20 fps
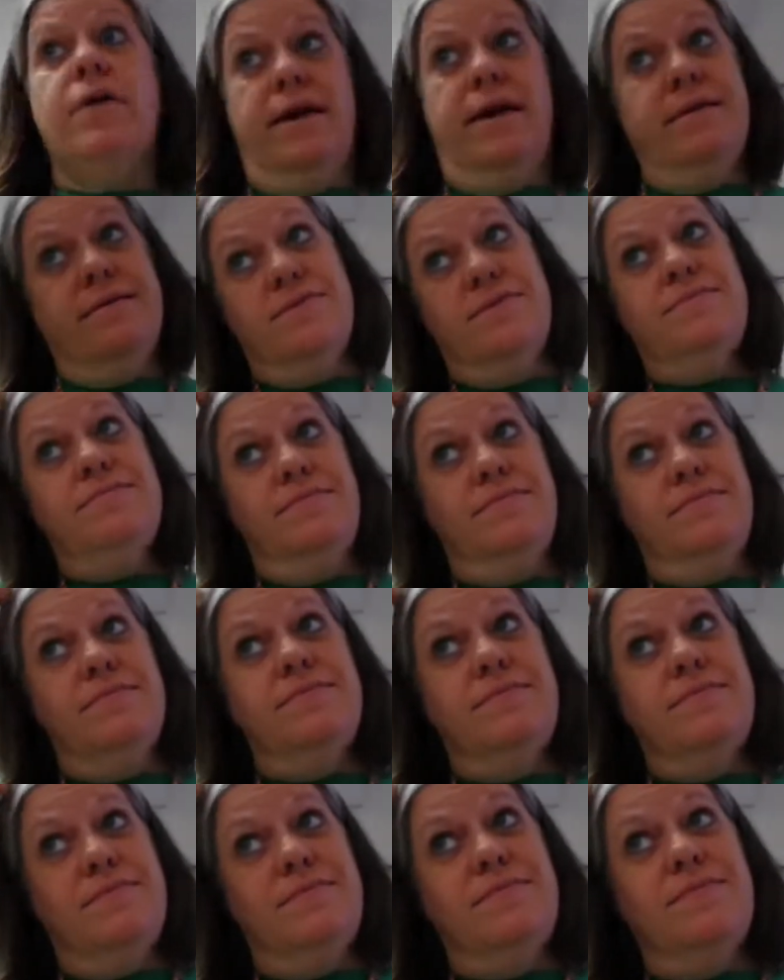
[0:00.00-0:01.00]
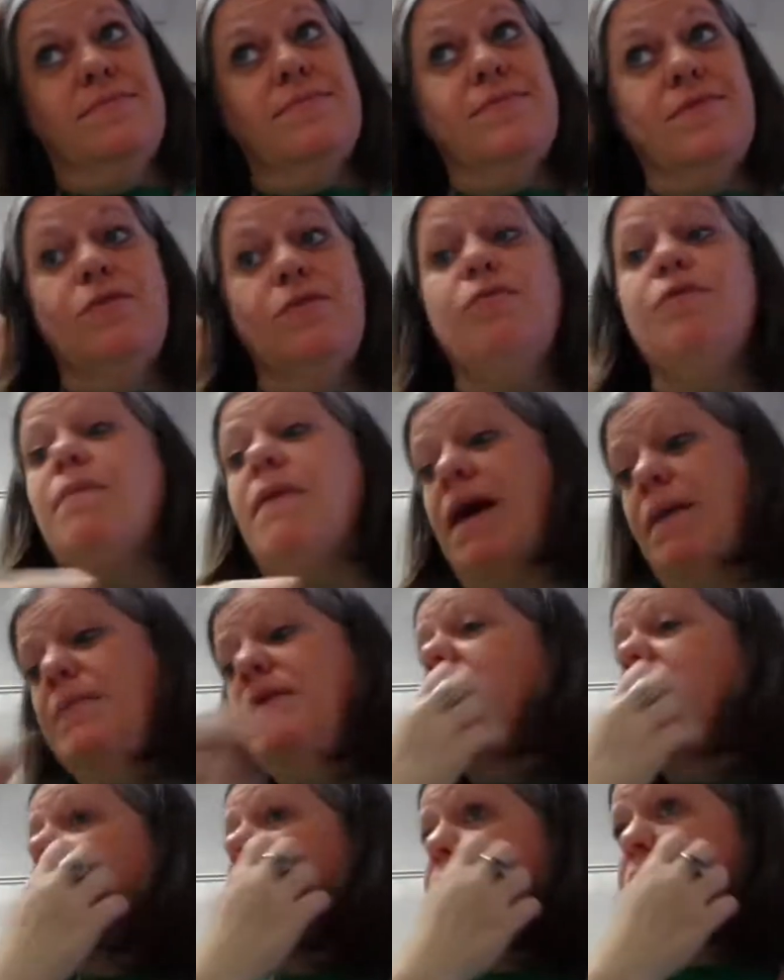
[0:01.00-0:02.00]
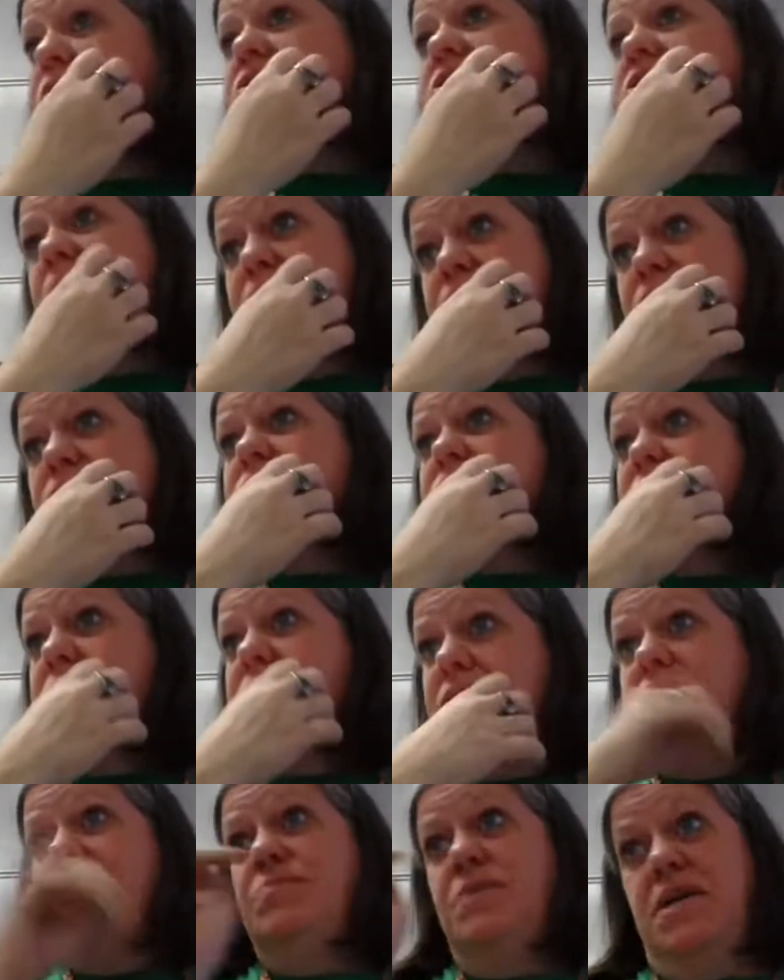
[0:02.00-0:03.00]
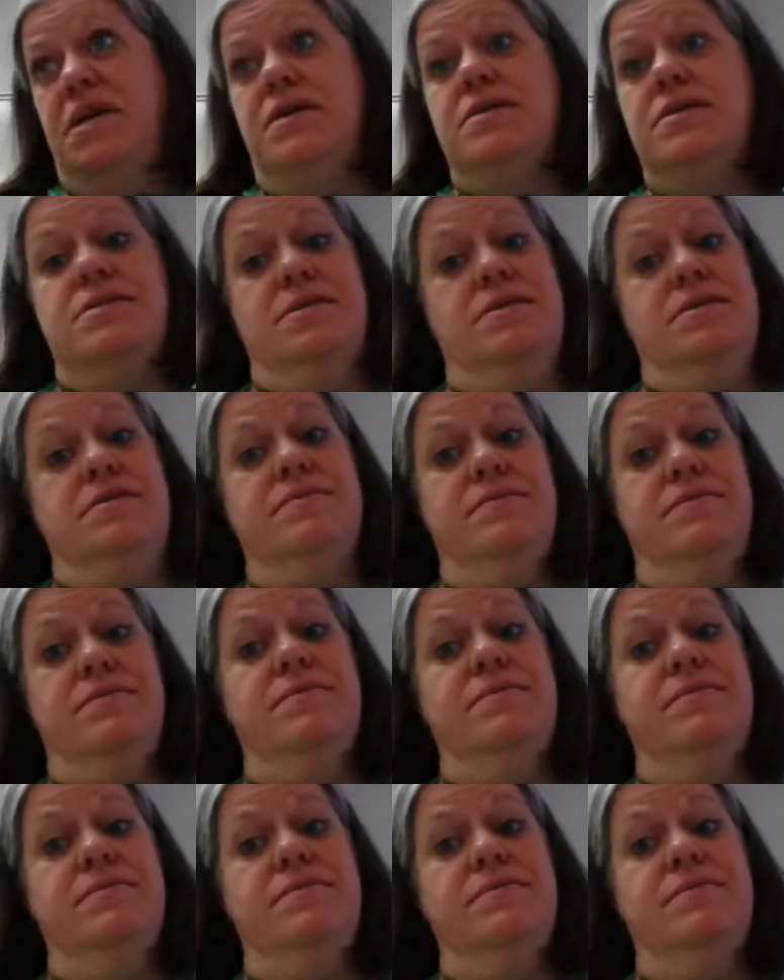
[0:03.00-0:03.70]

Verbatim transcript: Okay. Remind me in a couple chapters because